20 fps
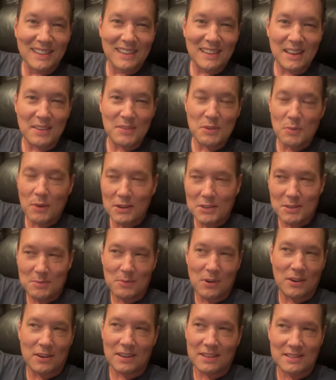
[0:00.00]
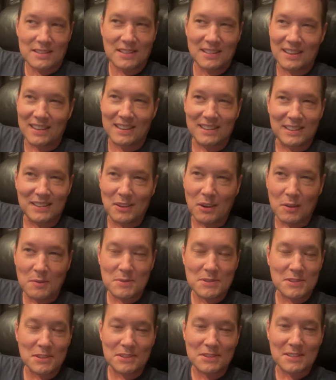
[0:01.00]
If you watch the broadcast today, you know I'm
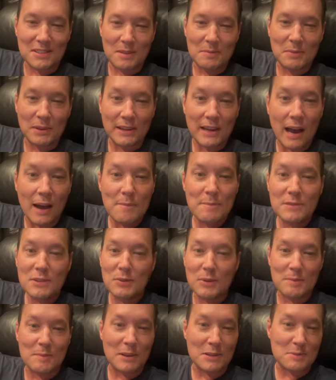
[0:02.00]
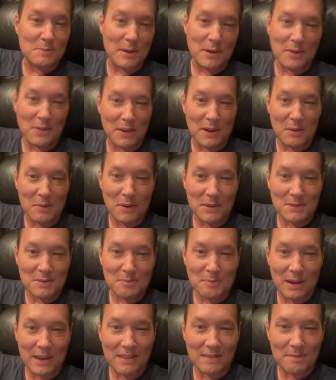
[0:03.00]
still stumbling. I'm doing much better than I was
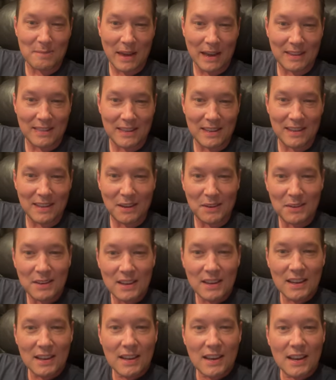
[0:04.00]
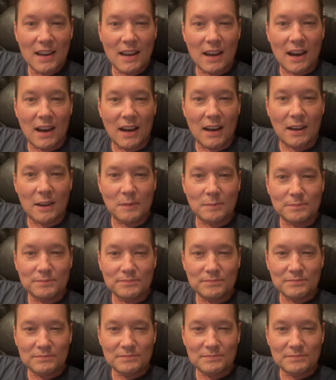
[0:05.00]
by, back then, though. Um,